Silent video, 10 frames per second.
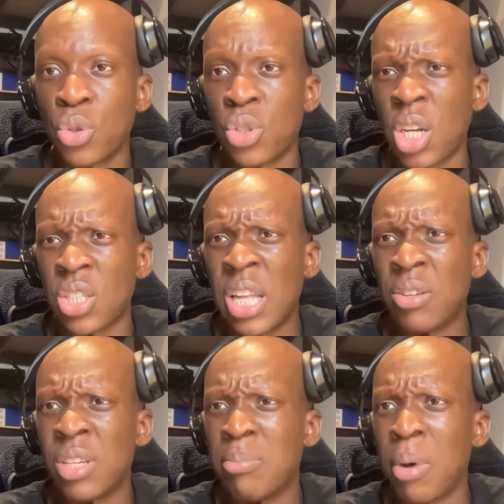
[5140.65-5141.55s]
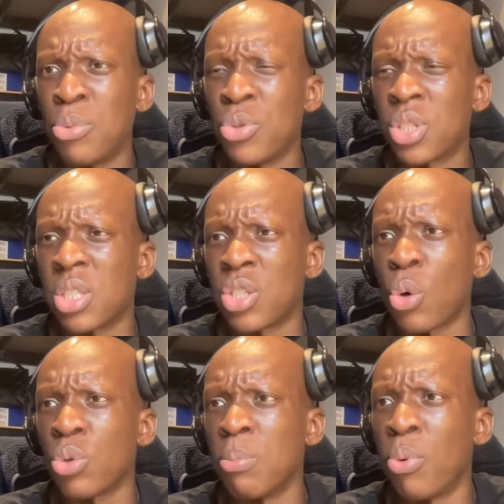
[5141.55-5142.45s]
Good touchdown there, Marmoush, to just
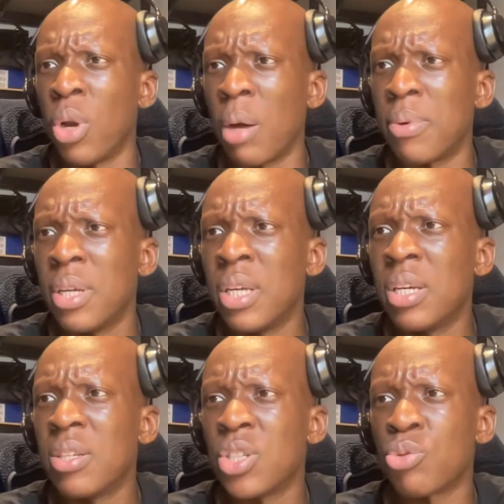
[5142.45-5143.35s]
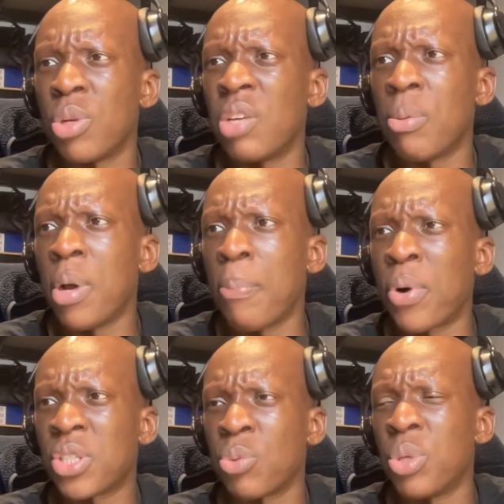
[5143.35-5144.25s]
hold the ball up. Just relieve a bit of
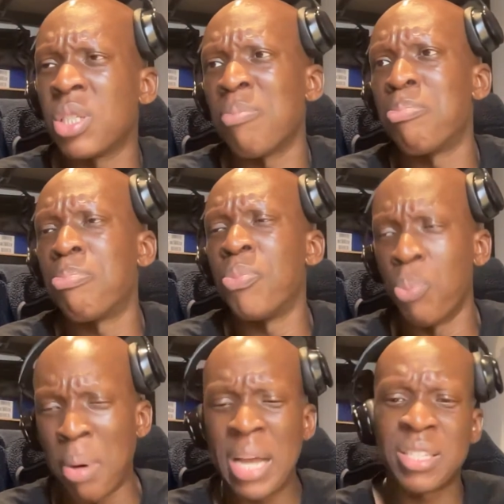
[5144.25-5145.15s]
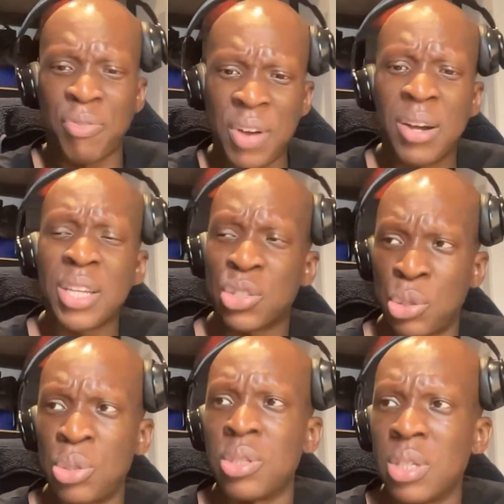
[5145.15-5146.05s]
pressure. He buys a foul. That's
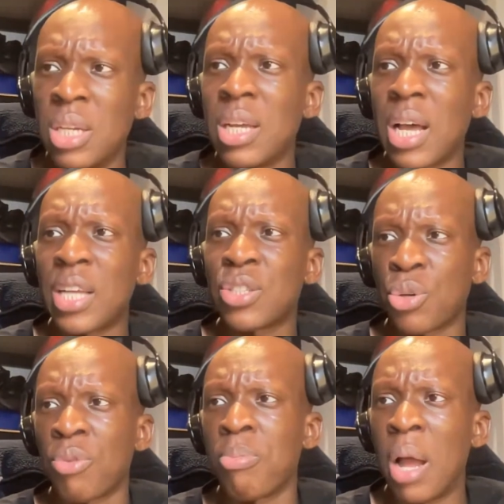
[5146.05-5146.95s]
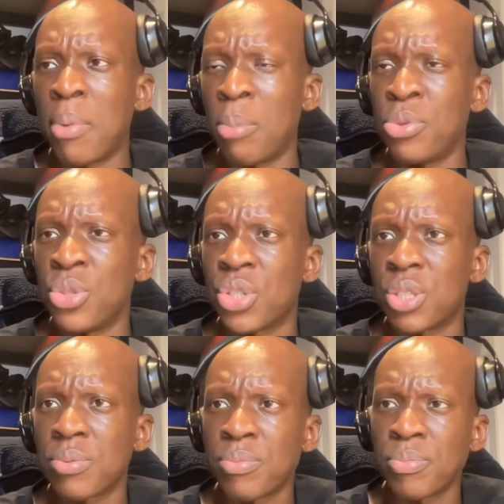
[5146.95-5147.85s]
good. That's good by Marmoush.
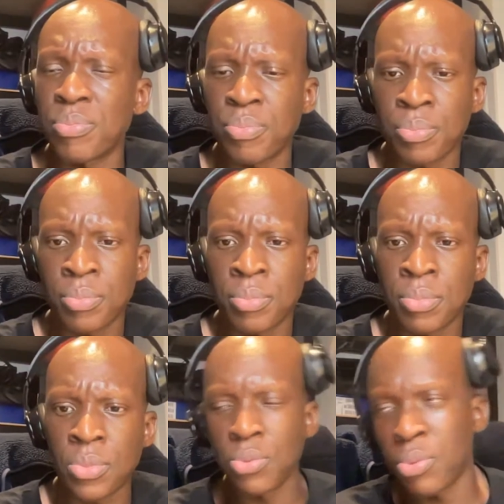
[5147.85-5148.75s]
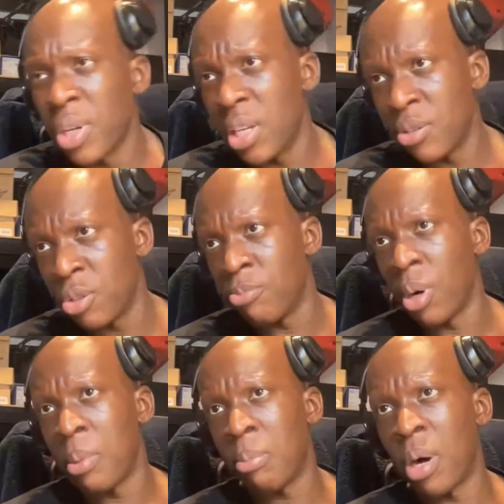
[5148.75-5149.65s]
Really good
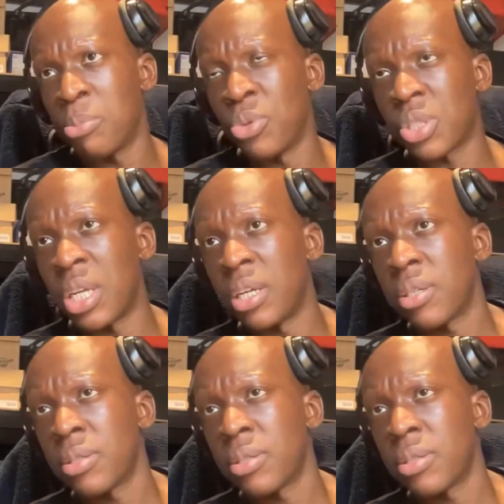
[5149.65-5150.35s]
by Marmoush there.